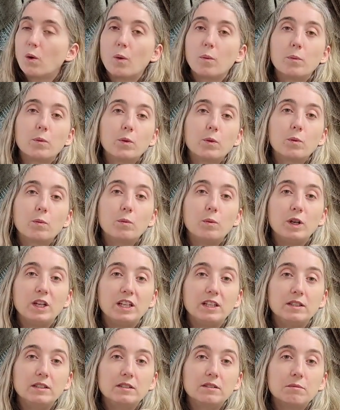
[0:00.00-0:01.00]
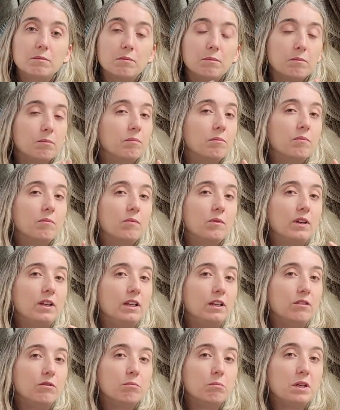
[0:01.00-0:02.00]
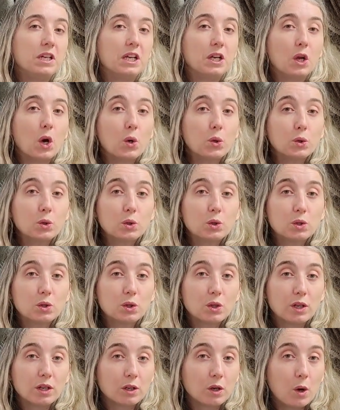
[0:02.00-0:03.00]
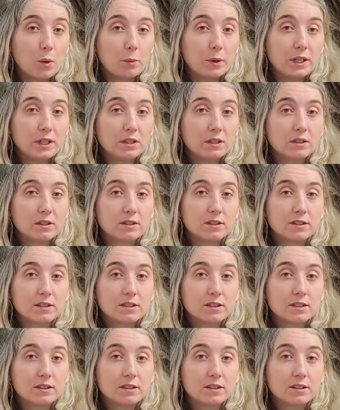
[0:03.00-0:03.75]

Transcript: tops, please give me a note, a comment